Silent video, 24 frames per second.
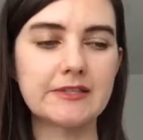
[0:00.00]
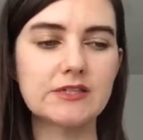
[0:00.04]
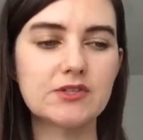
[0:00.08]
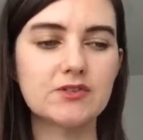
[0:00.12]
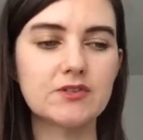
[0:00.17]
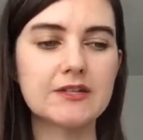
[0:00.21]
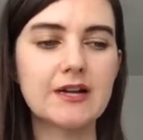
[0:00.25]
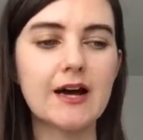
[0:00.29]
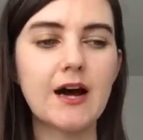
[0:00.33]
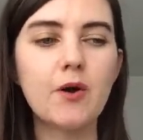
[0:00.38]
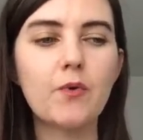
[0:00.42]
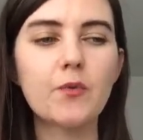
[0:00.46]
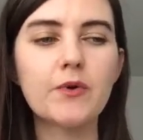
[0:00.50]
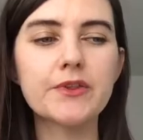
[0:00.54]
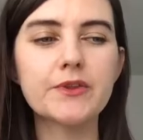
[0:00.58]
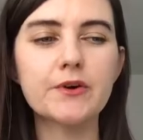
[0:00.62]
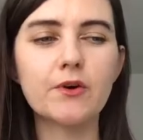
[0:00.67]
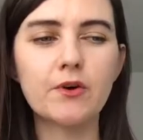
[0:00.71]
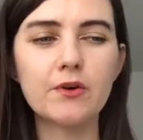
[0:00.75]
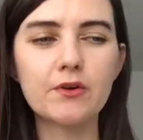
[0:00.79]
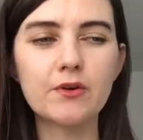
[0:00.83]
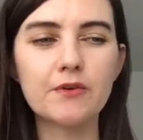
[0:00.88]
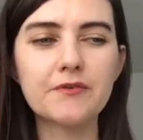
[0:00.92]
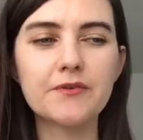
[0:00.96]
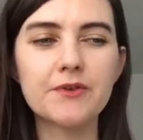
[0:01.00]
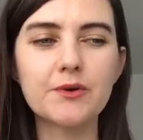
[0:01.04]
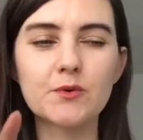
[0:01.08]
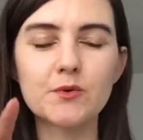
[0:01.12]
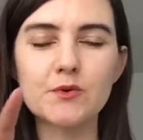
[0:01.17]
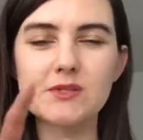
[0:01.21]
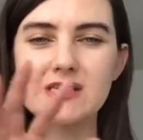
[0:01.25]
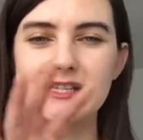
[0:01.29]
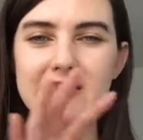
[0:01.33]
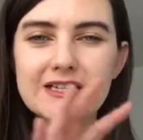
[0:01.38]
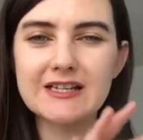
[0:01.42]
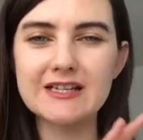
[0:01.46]
So now with all of
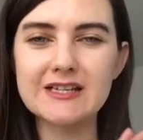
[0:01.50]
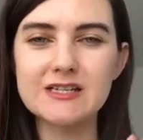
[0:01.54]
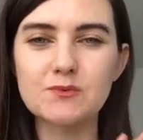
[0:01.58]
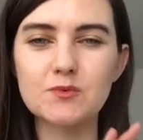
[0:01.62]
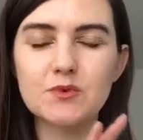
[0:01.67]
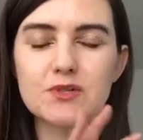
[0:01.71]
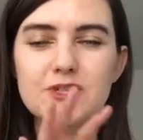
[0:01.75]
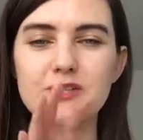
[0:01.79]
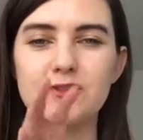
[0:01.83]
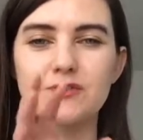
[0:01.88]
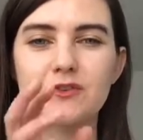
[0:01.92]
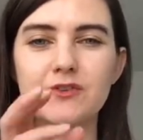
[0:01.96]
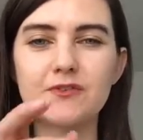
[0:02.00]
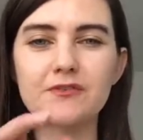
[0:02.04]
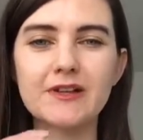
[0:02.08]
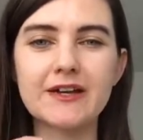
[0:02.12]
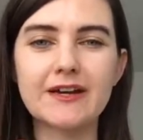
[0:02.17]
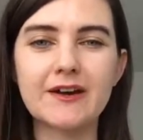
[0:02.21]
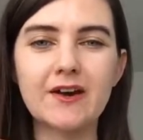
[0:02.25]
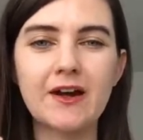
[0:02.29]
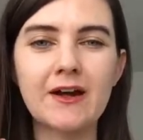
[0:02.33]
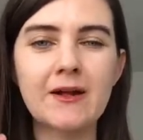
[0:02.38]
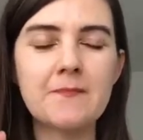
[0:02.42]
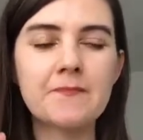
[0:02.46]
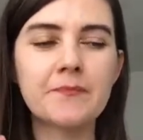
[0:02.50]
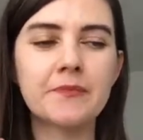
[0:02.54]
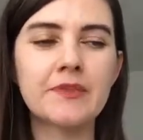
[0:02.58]
those links, we're sort of like